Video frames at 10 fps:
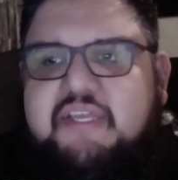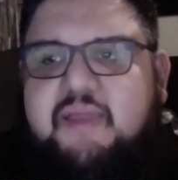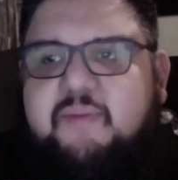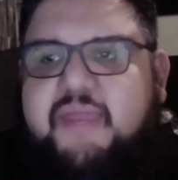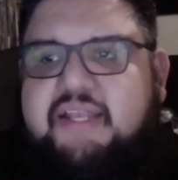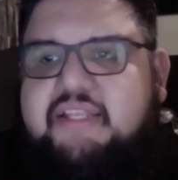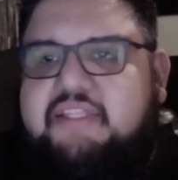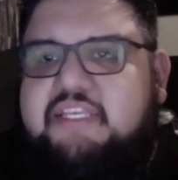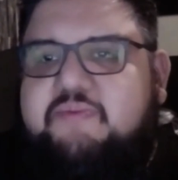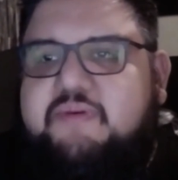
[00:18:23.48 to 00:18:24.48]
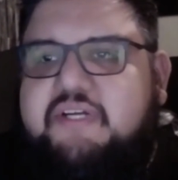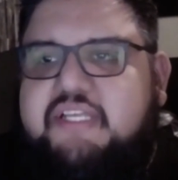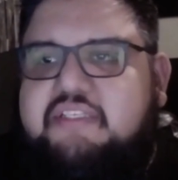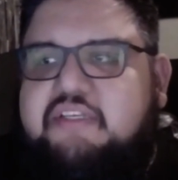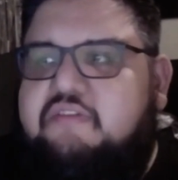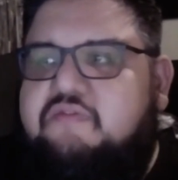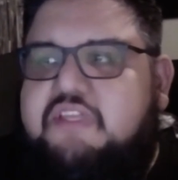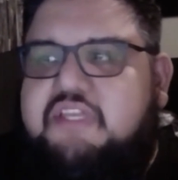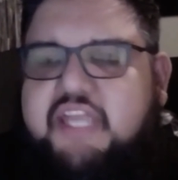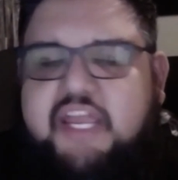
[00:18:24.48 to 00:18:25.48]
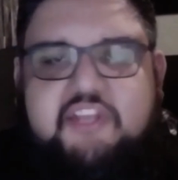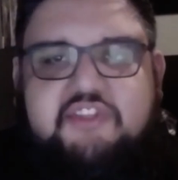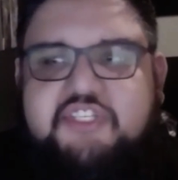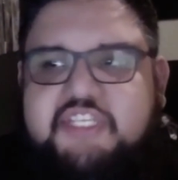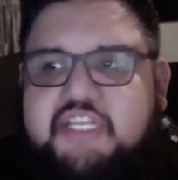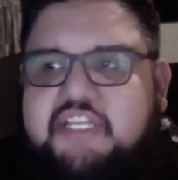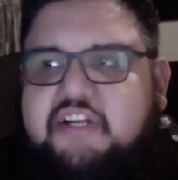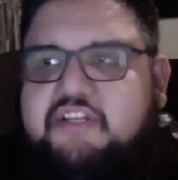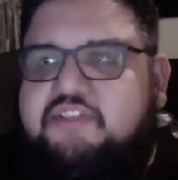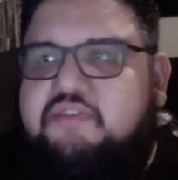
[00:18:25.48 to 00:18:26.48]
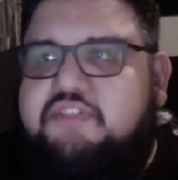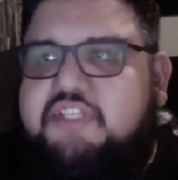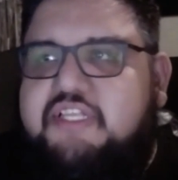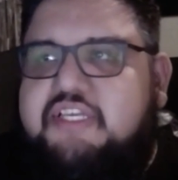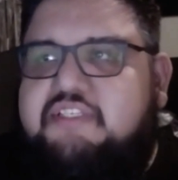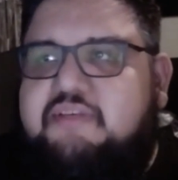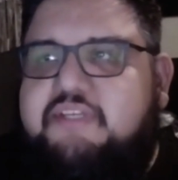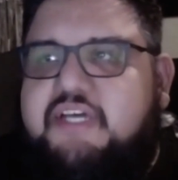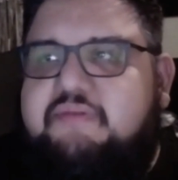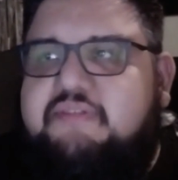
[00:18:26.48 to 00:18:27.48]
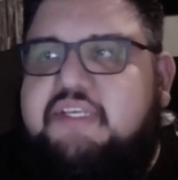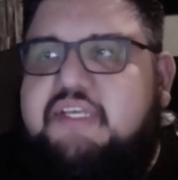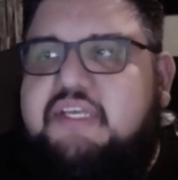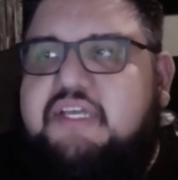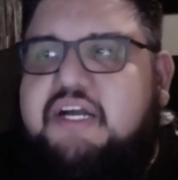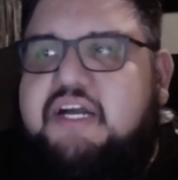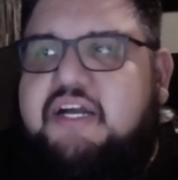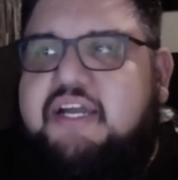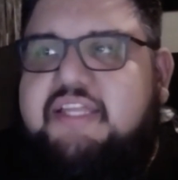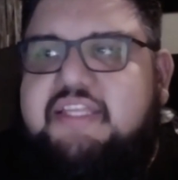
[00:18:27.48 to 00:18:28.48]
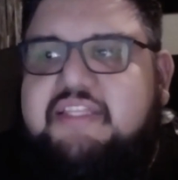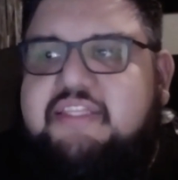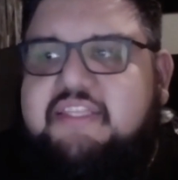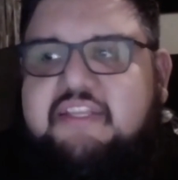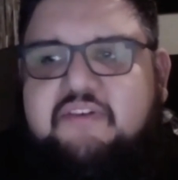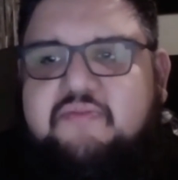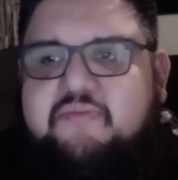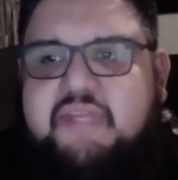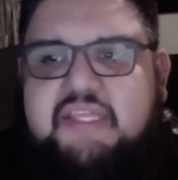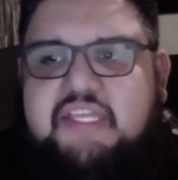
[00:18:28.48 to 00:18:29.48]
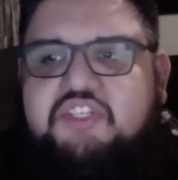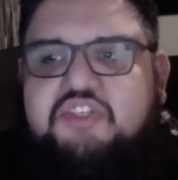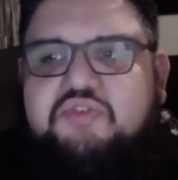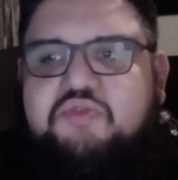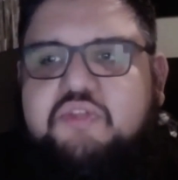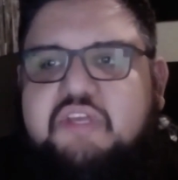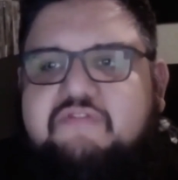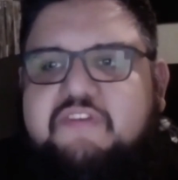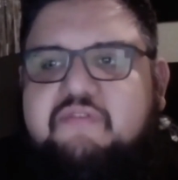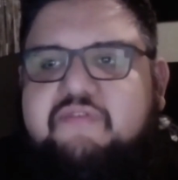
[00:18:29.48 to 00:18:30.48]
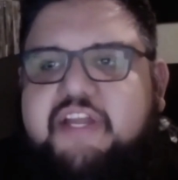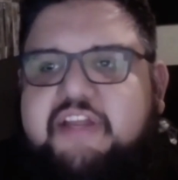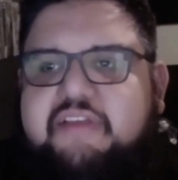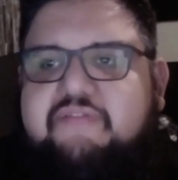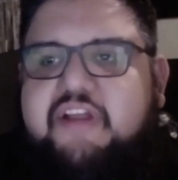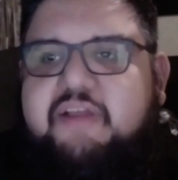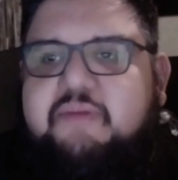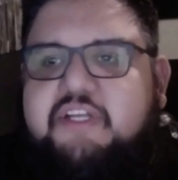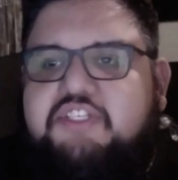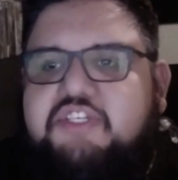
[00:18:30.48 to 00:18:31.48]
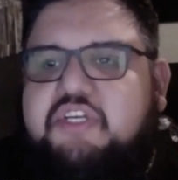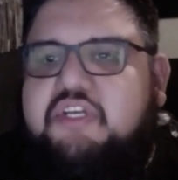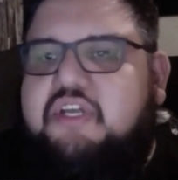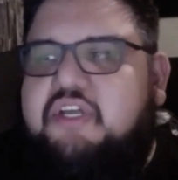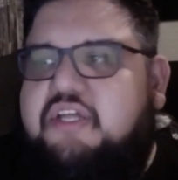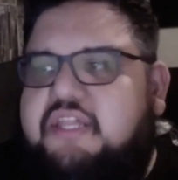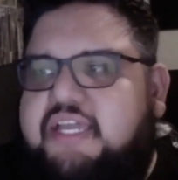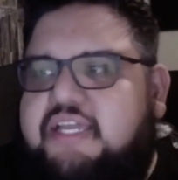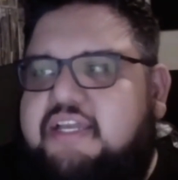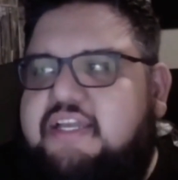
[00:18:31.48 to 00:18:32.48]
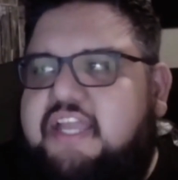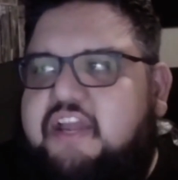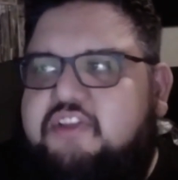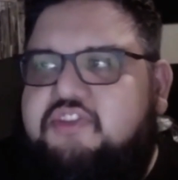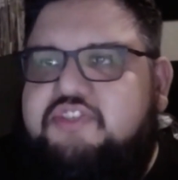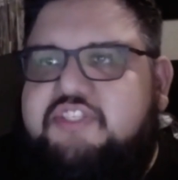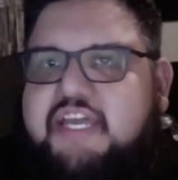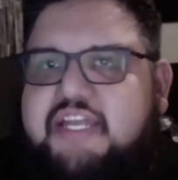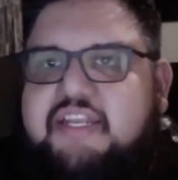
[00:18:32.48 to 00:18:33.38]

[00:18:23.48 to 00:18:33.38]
man, this book is goofy. The characters in it are so silly sometimes, and then you know, and they feel very much like characters that